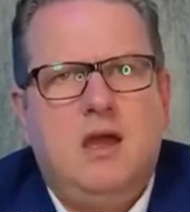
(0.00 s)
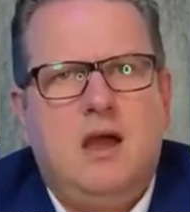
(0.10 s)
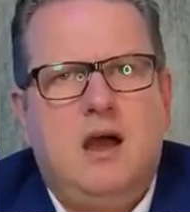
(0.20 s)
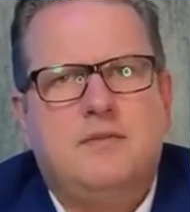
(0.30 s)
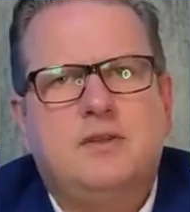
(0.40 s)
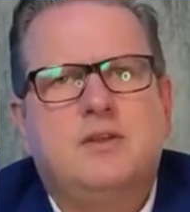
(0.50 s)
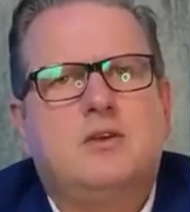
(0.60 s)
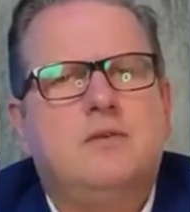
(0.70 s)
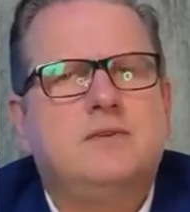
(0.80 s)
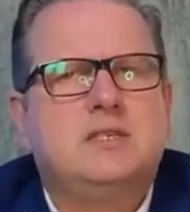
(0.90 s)
After the
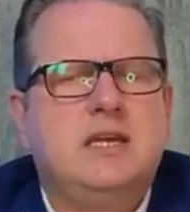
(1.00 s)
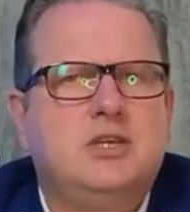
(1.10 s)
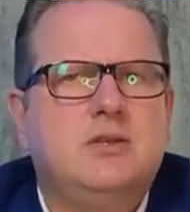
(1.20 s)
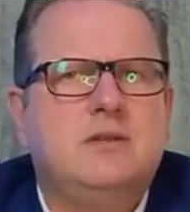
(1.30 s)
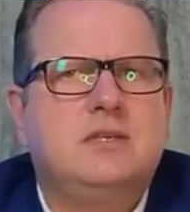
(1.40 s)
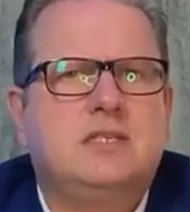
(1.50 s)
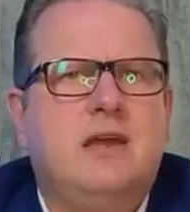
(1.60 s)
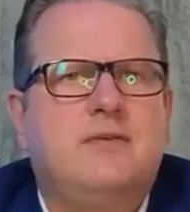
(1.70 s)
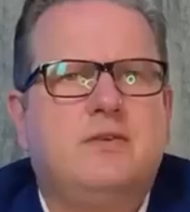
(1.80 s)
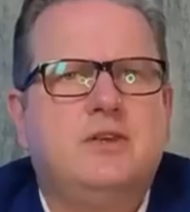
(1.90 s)
conversation,
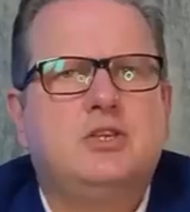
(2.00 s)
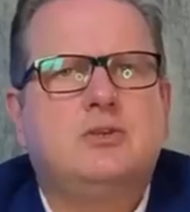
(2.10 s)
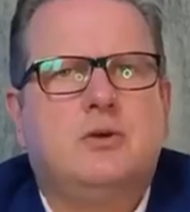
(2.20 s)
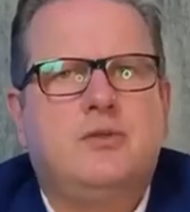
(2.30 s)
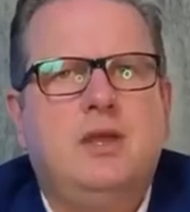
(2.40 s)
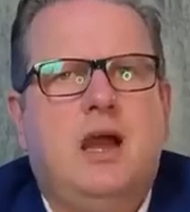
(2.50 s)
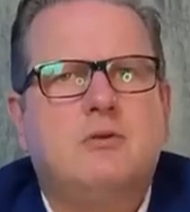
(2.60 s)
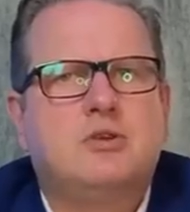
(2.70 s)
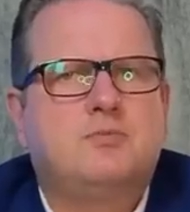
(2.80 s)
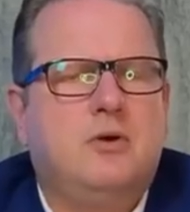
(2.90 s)
Sefcovic told the
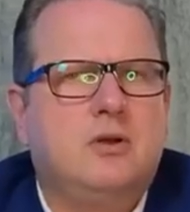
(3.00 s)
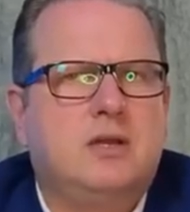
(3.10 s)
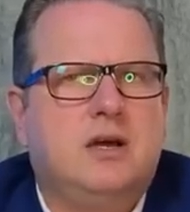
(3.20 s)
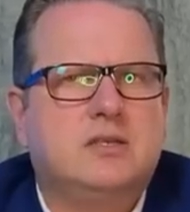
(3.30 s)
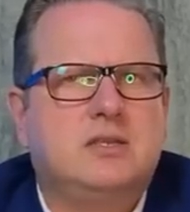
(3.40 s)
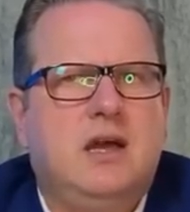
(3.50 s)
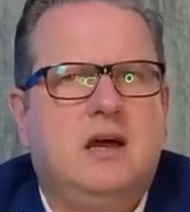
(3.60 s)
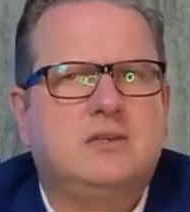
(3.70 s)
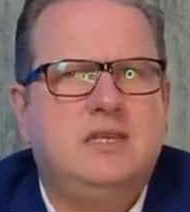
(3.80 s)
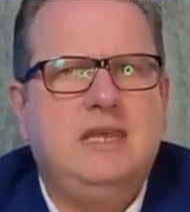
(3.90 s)
Irish broadcaster
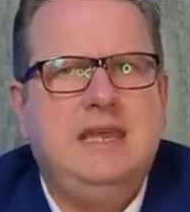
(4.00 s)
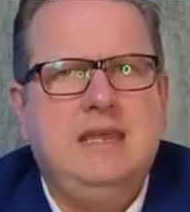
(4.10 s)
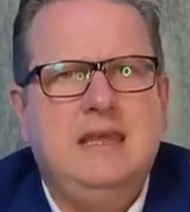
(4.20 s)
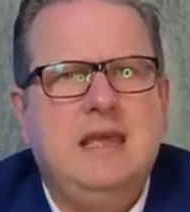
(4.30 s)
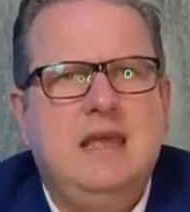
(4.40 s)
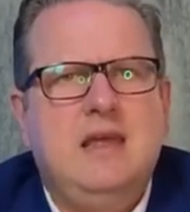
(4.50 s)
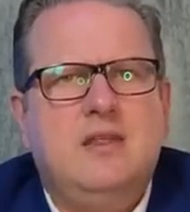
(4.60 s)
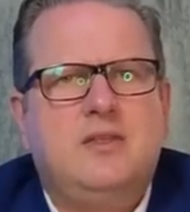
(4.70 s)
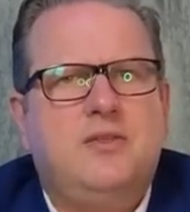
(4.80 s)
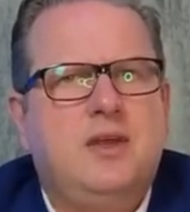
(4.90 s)
RTE
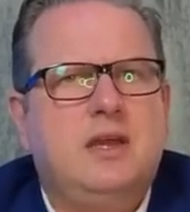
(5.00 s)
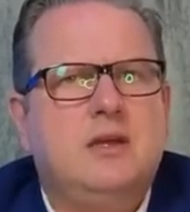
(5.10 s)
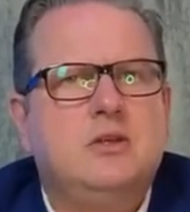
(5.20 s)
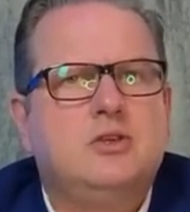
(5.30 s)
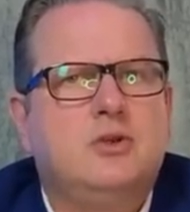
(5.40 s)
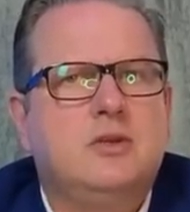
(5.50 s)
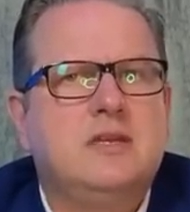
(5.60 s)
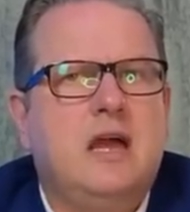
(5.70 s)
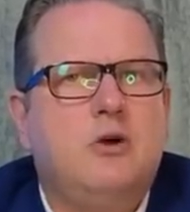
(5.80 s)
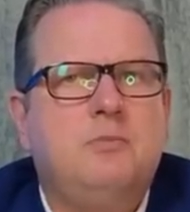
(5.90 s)
that there should
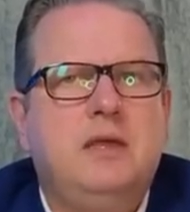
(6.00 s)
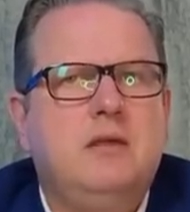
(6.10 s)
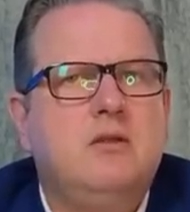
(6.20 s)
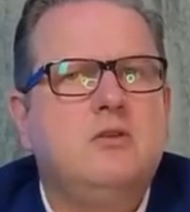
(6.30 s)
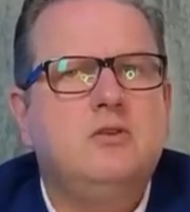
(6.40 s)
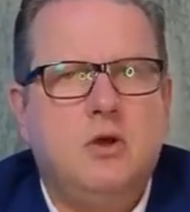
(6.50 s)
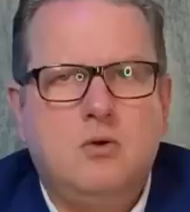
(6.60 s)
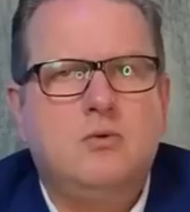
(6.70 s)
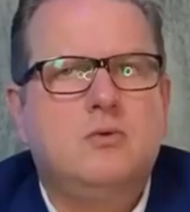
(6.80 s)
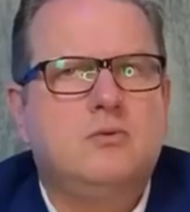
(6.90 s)
now be
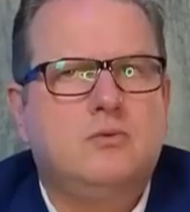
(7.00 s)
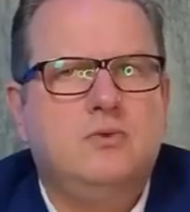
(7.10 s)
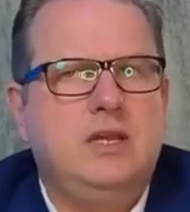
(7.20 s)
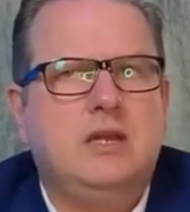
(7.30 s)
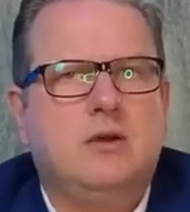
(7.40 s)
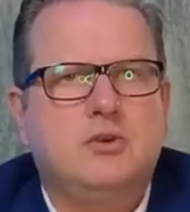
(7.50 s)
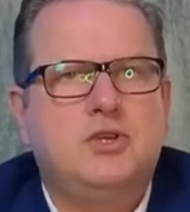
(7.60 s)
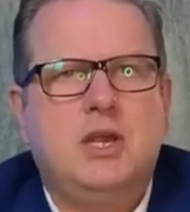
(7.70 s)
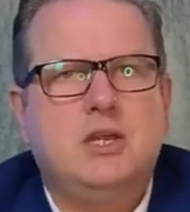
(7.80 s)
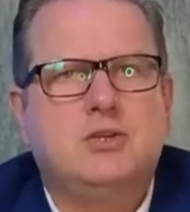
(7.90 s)
no
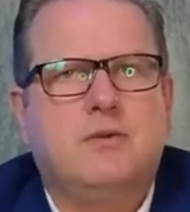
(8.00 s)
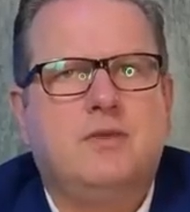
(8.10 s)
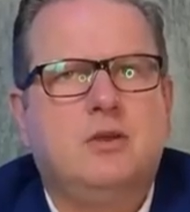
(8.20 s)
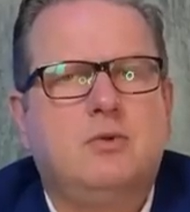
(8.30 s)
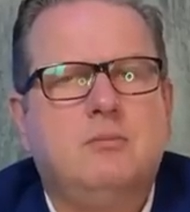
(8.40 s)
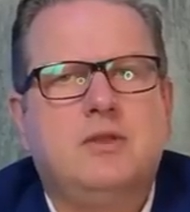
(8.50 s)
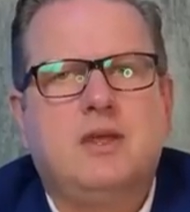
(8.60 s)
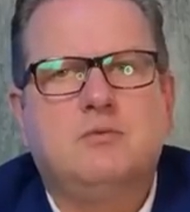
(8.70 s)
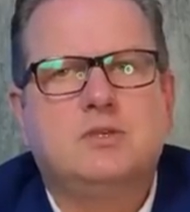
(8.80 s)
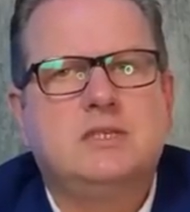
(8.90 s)
renegotiation of the agreement
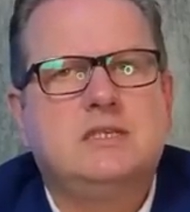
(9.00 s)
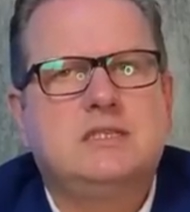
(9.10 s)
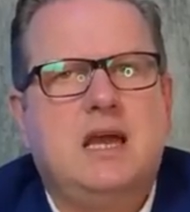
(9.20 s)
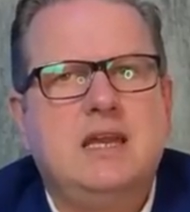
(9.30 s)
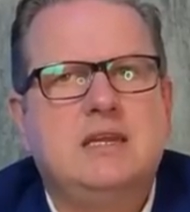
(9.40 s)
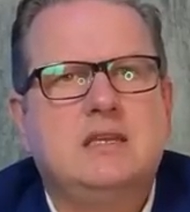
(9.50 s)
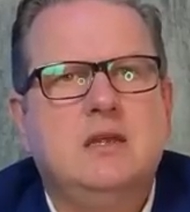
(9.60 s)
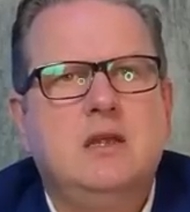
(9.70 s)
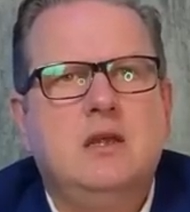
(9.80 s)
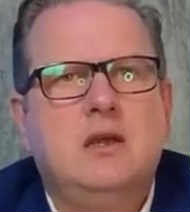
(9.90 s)
that was decided
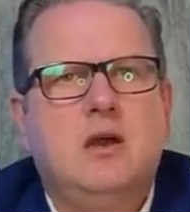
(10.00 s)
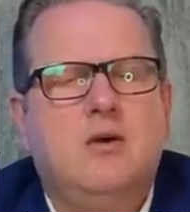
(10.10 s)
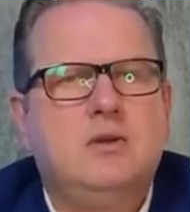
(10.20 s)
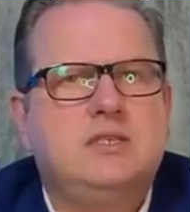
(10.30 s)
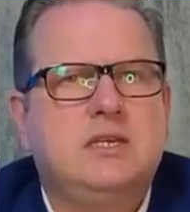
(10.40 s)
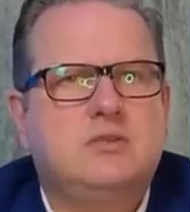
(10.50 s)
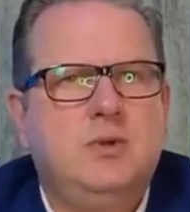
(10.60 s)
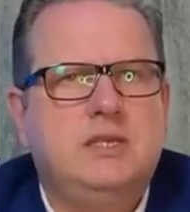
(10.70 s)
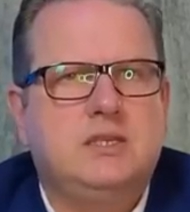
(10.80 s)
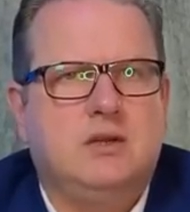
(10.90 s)
only 6
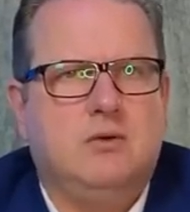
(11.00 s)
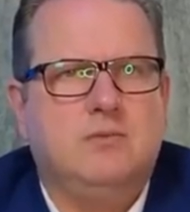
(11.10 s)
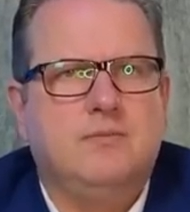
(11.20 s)
weeks ago.